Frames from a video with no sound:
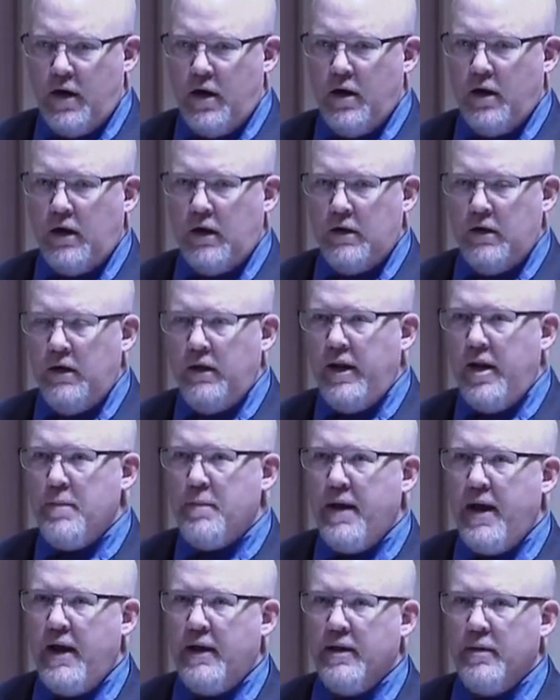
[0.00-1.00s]
are clearly
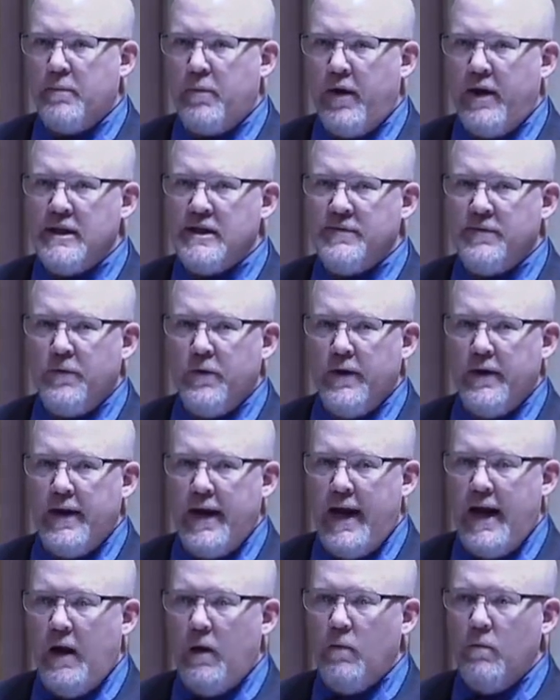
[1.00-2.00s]
paying the price for it
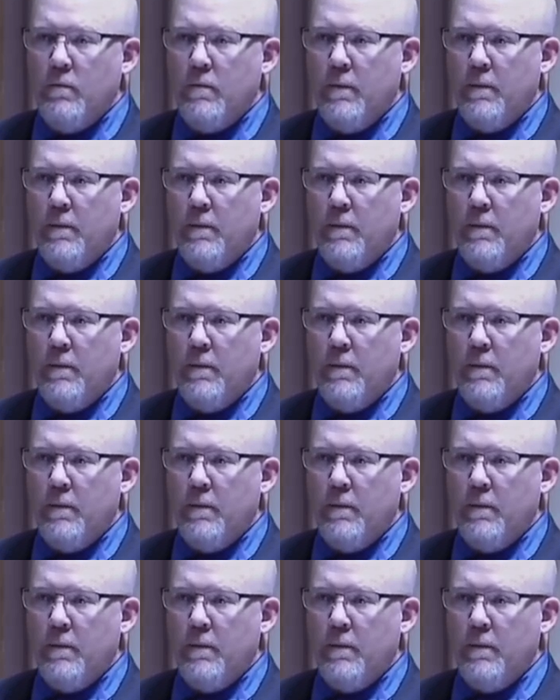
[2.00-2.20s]
now.